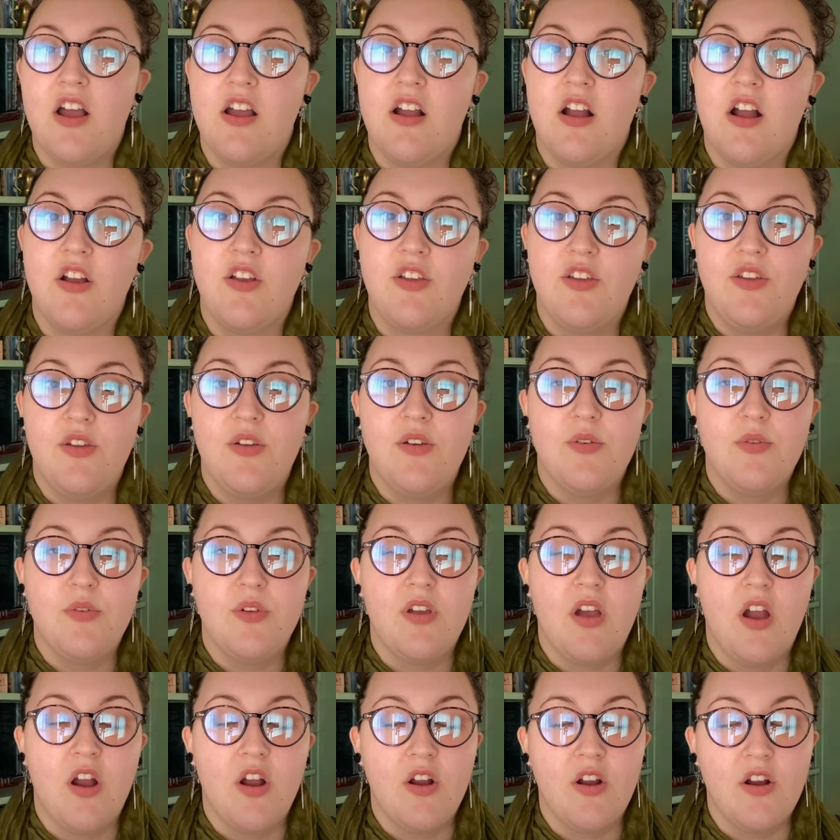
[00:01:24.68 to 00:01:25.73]
are,
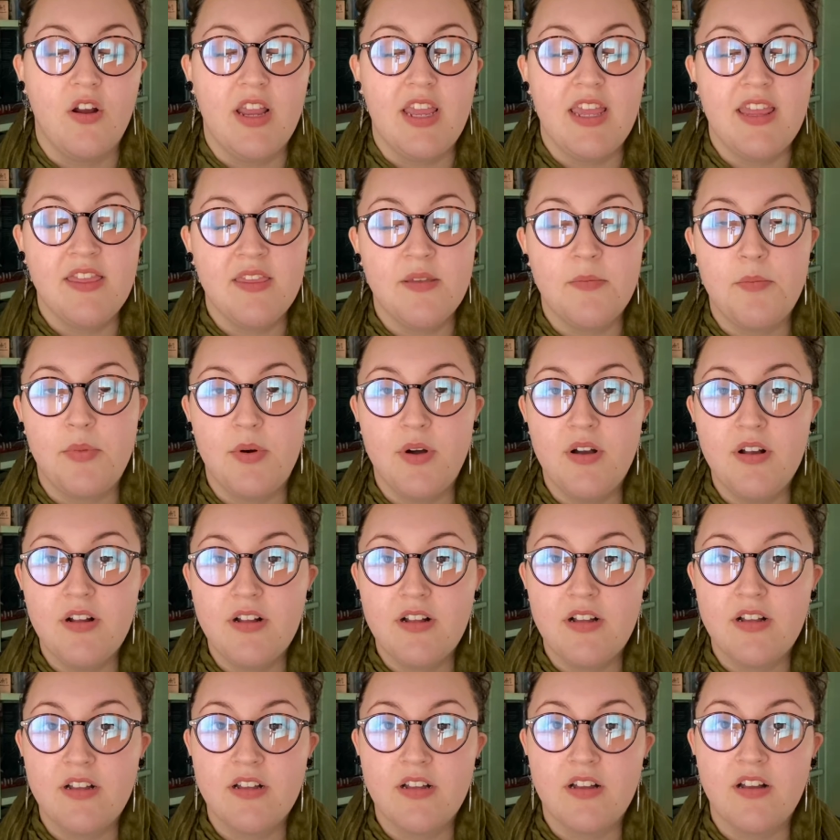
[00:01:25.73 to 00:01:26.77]
are in the book
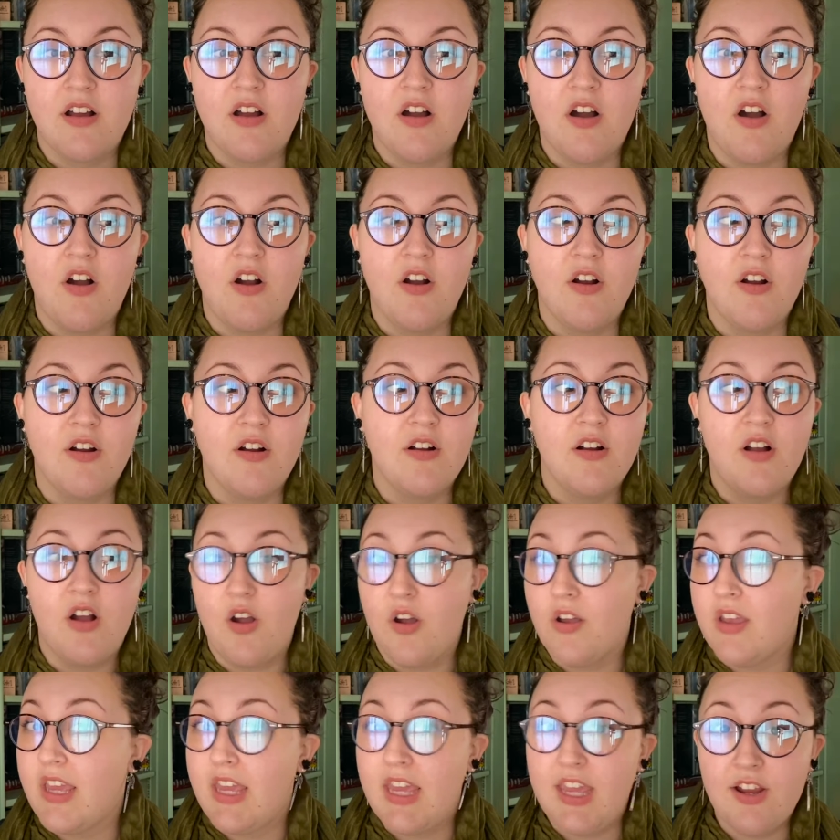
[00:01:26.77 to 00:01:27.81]
are
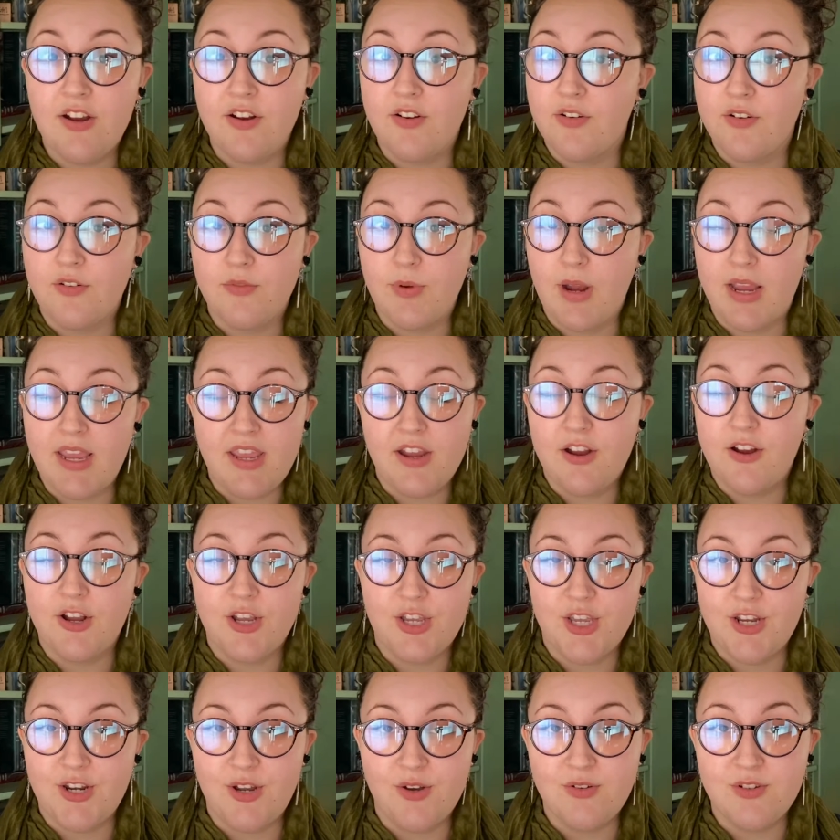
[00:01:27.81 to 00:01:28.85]
here, right here in
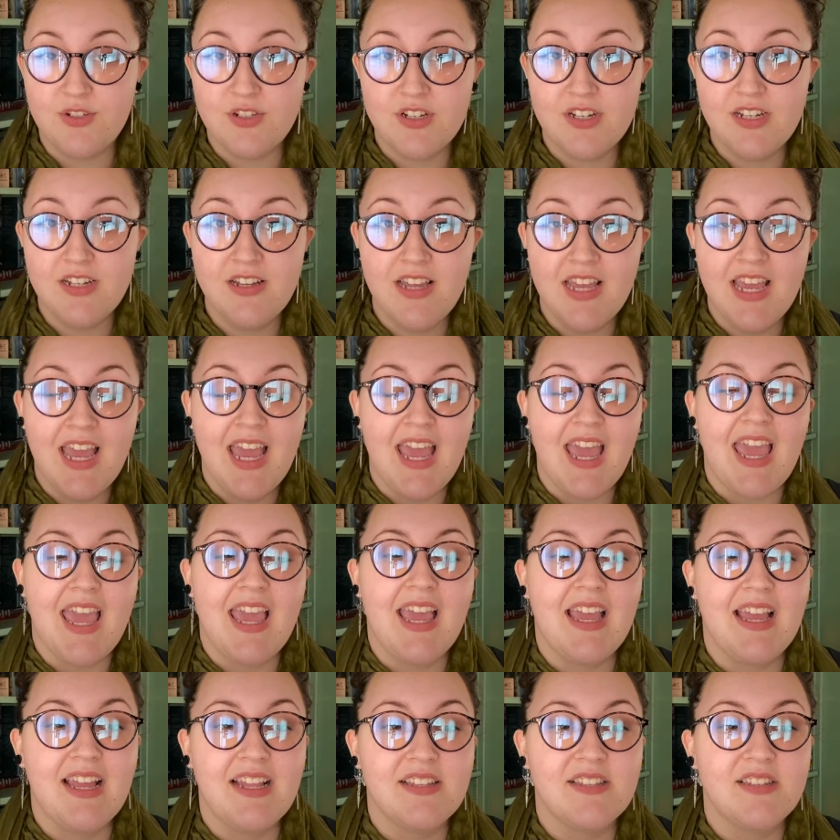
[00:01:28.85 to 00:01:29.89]
Kenosha,
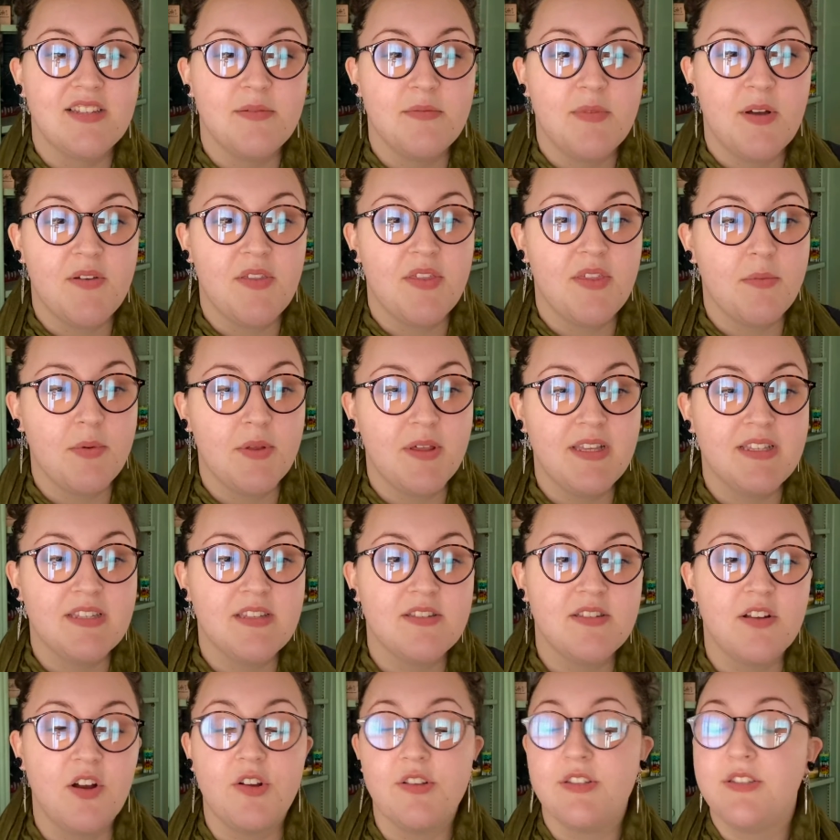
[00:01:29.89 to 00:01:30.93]
and some of the
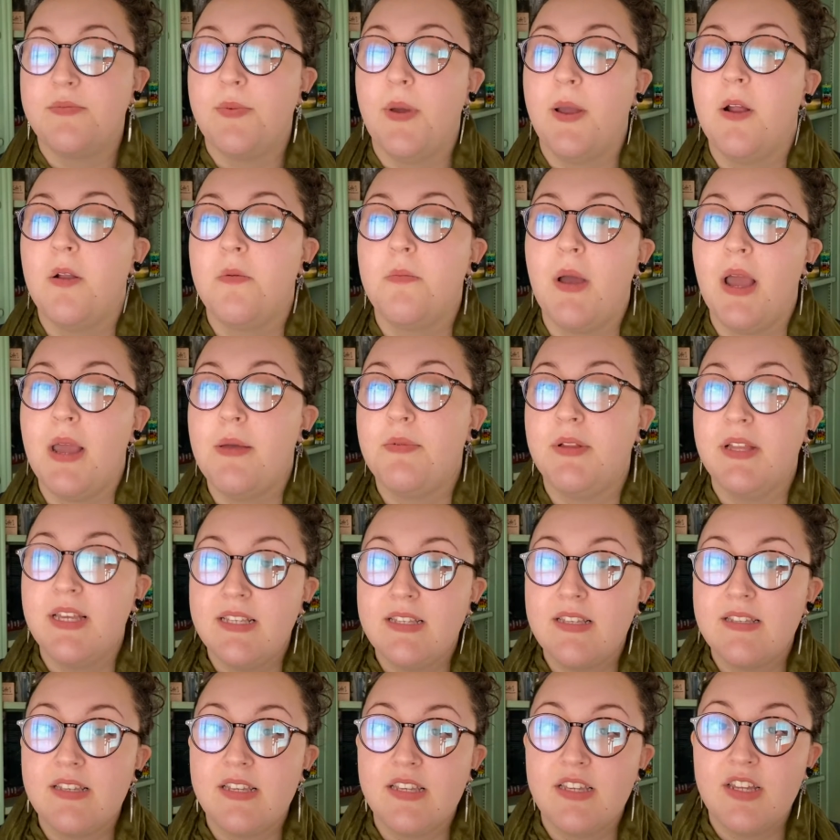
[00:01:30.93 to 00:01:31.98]
places are inspired by
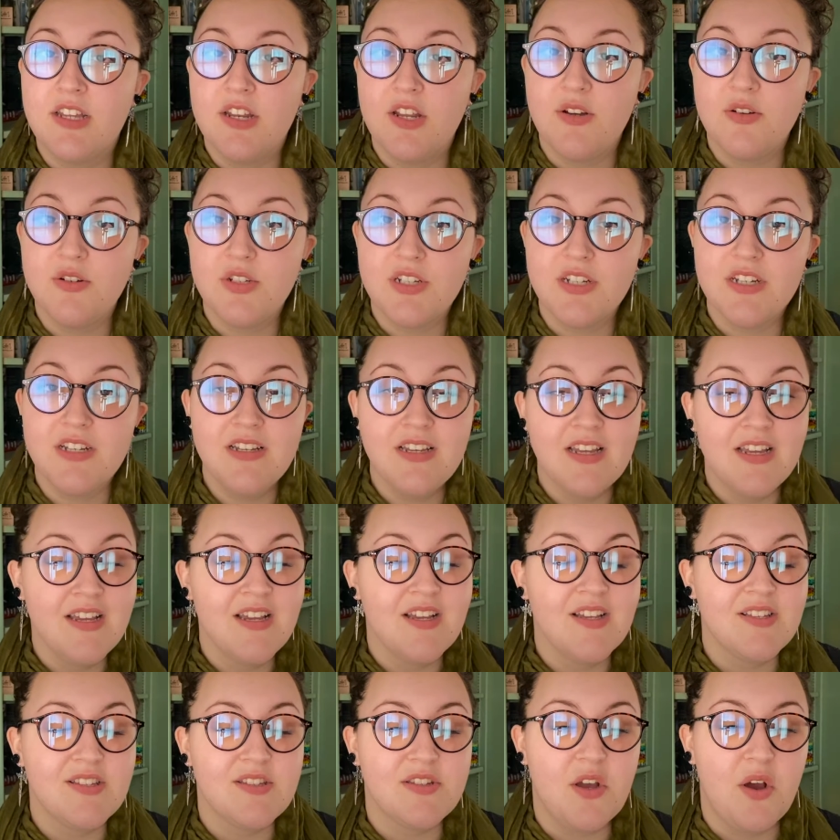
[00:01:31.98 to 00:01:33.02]
places in Kenosha.
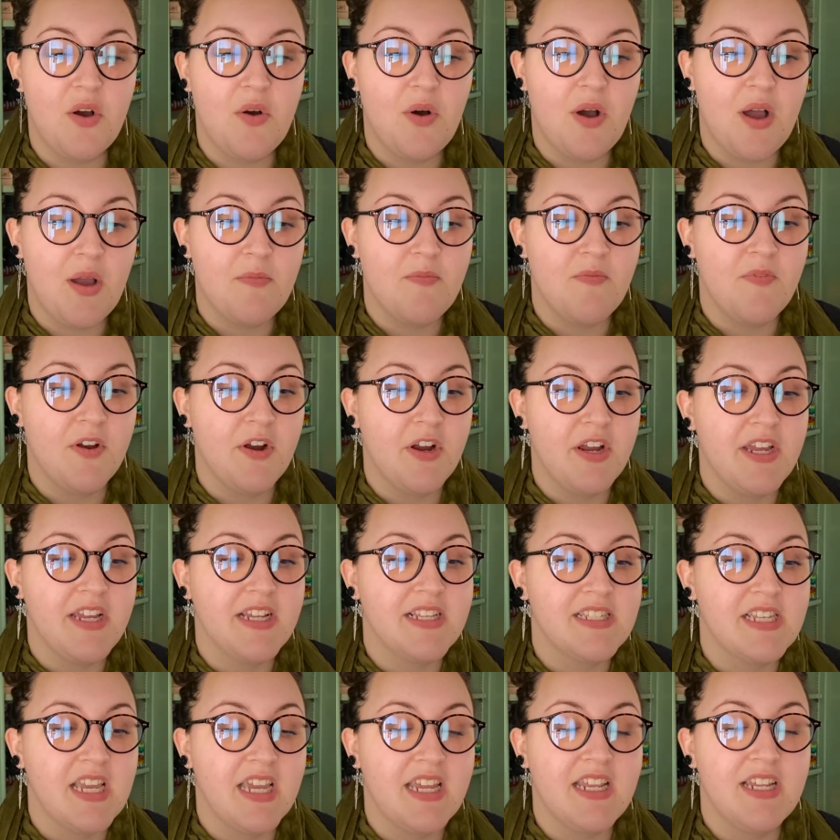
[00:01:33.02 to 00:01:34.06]
So I'm very
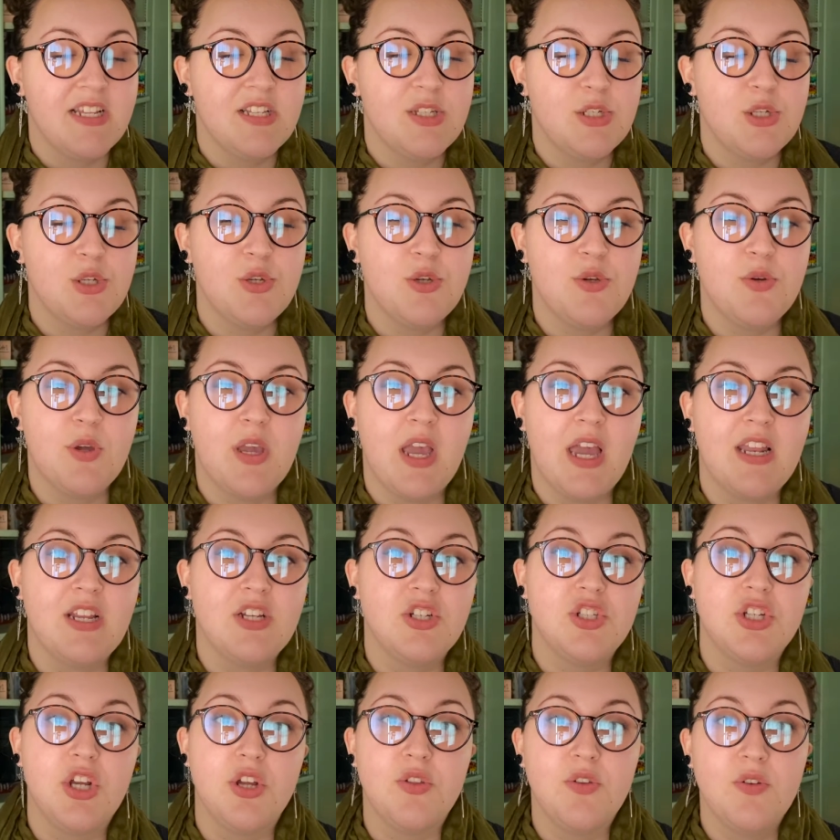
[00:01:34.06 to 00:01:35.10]
excited to kind of
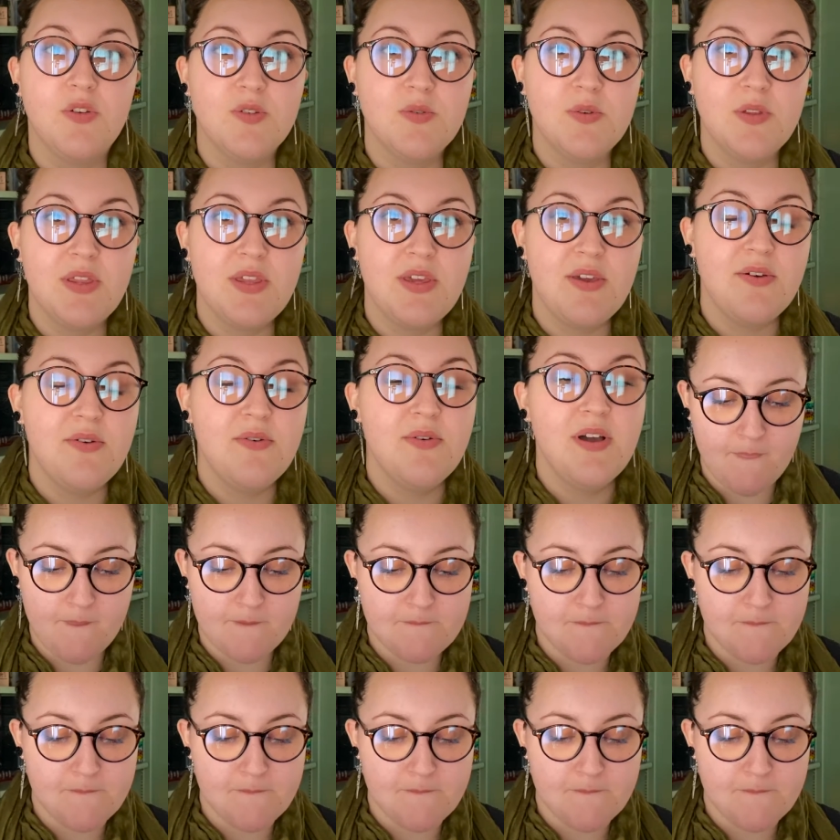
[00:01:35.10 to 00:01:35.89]
share those with you.